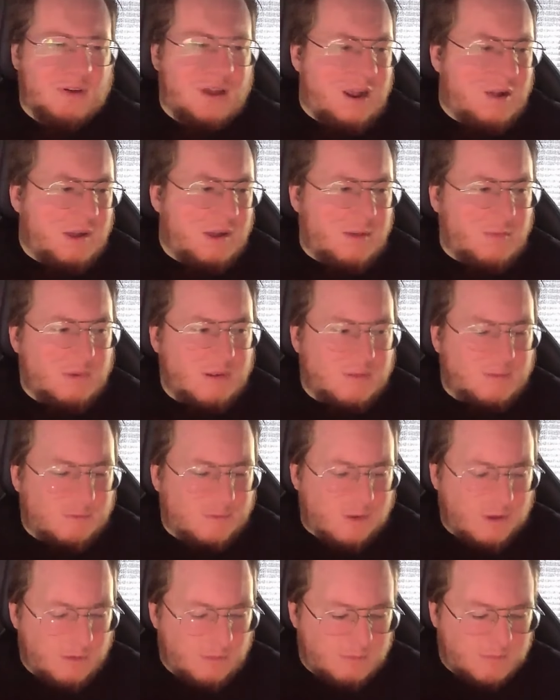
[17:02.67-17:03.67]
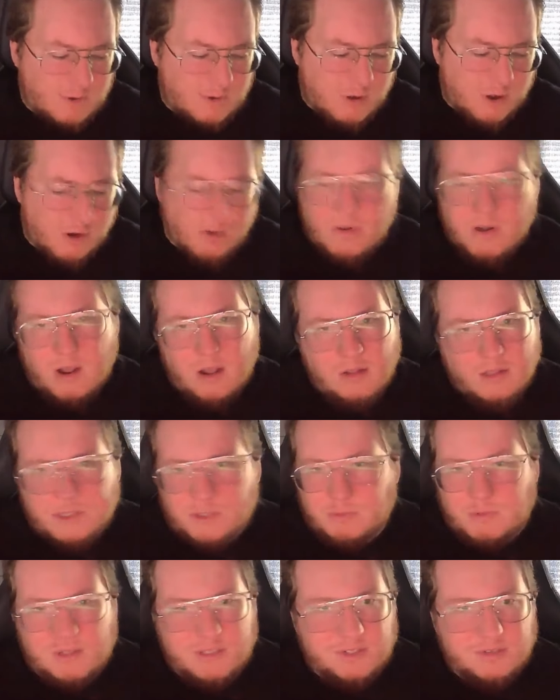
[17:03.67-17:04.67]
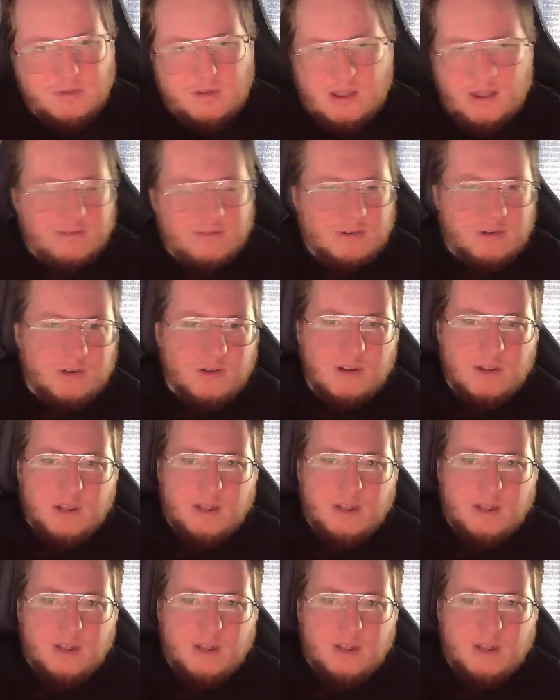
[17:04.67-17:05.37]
how I went from no knowledge whatsoever